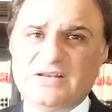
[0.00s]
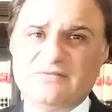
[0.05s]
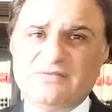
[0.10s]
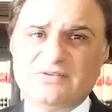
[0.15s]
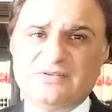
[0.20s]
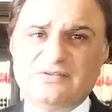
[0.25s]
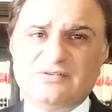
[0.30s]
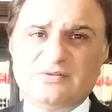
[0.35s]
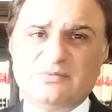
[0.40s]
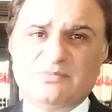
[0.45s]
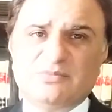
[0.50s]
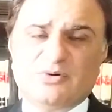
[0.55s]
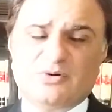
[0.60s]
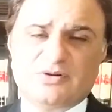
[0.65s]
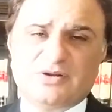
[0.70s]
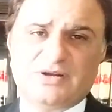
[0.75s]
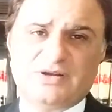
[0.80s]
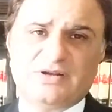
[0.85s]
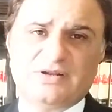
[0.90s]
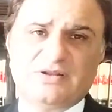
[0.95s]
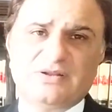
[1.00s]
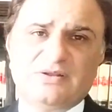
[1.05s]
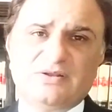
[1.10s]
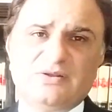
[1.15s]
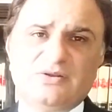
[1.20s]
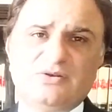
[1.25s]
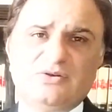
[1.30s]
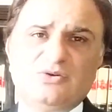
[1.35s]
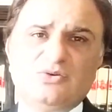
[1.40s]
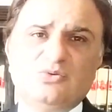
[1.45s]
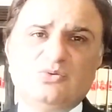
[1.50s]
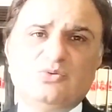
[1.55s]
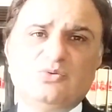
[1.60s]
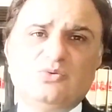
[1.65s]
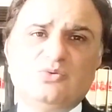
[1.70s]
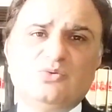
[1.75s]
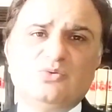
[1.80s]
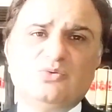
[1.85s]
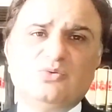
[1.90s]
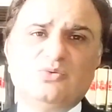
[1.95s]
which is important
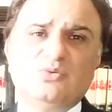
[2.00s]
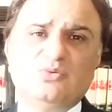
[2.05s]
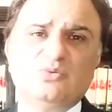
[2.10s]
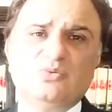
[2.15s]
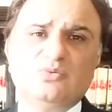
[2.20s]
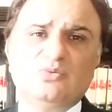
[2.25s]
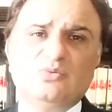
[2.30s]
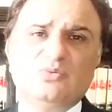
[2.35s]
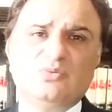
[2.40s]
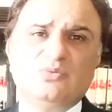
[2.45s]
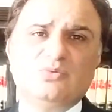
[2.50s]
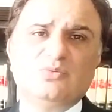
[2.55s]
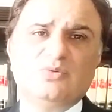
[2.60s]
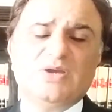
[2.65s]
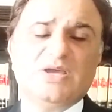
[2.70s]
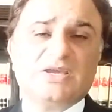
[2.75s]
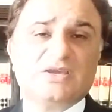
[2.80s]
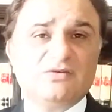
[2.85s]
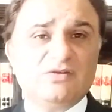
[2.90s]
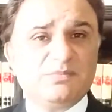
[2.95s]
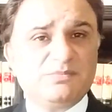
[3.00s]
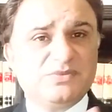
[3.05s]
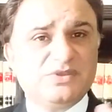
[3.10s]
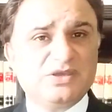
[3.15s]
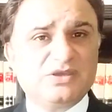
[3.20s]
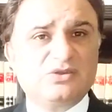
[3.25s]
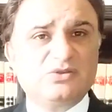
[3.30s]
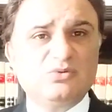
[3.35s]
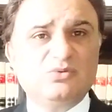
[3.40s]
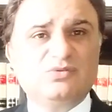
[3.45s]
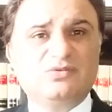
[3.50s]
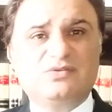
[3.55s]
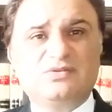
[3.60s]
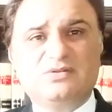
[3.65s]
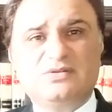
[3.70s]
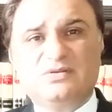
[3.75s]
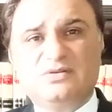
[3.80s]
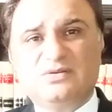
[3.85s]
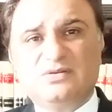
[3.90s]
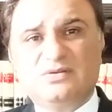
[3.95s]
to equip the accused
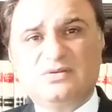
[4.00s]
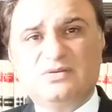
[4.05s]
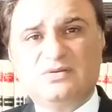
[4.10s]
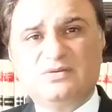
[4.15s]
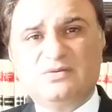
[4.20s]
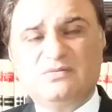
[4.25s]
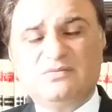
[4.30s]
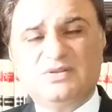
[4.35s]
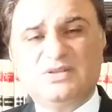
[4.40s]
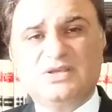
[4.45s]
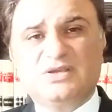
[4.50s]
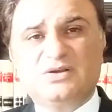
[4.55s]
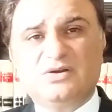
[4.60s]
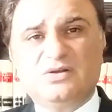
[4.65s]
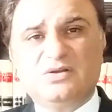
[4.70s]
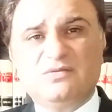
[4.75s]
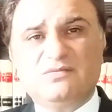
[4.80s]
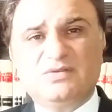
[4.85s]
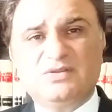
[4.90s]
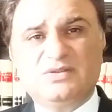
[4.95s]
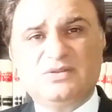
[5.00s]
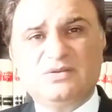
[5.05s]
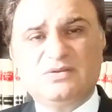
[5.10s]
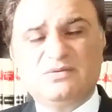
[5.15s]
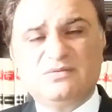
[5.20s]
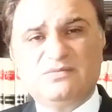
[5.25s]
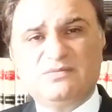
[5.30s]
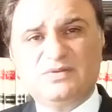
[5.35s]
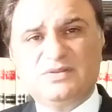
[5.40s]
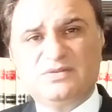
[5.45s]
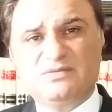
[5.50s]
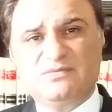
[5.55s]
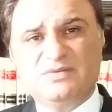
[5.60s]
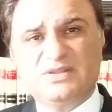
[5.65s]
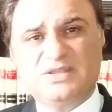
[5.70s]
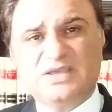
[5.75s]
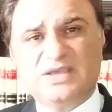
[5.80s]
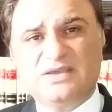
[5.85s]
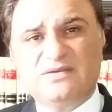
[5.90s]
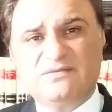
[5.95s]
with,
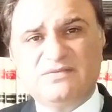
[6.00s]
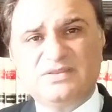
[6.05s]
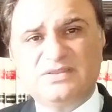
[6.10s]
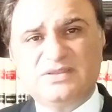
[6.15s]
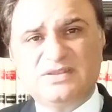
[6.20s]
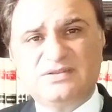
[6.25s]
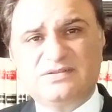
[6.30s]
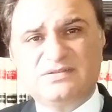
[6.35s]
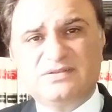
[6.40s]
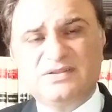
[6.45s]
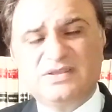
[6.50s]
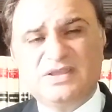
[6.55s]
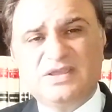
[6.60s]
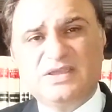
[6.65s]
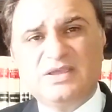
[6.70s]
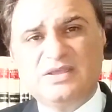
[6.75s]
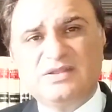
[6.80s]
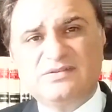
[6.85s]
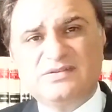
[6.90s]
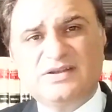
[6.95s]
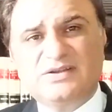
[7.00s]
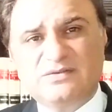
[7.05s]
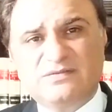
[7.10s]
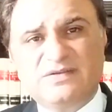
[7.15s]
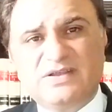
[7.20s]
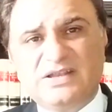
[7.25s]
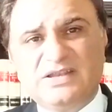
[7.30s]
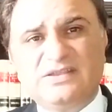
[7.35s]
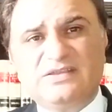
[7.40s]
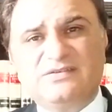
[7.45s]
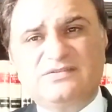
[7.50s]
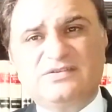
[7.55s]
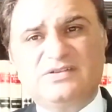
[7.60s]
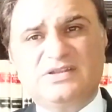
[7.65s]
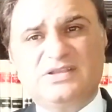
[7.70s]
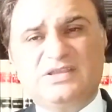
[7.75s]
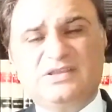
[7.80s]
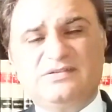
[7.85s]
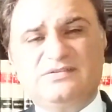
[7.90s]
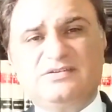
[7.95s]
with this set of allegation
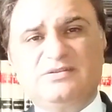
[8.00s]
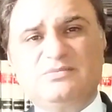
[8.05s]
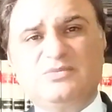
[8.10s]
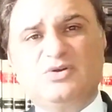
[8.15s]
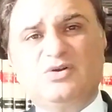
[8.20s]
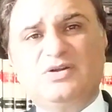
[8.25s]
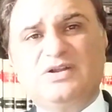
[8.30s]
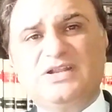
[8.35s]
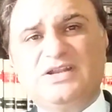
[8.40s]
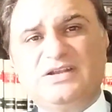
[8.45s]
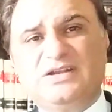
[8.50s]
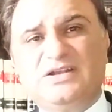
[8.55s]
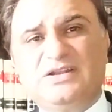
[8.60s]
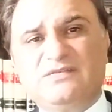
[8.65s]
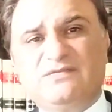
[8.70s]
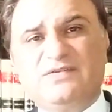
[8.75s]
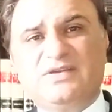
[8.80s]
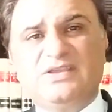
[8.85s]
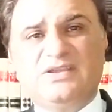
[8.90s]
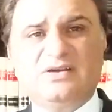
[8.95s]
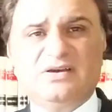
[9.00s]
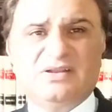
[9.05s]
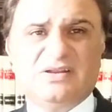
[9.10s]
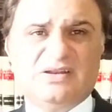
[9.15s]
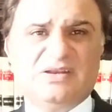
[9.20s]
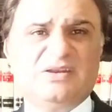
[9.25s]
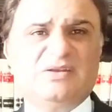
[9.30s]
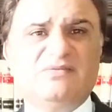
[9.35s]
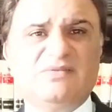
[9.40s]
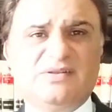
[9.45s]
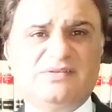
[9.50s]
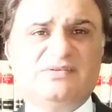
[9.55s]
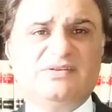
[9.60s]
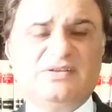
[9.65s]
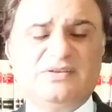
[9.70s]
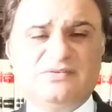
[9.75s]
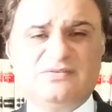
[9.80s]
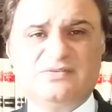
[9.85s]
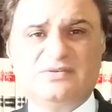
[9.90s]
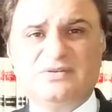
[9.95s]
against him contained in FIR and
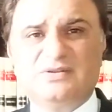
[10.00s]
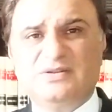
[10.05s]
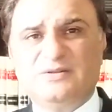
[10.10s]
investigation.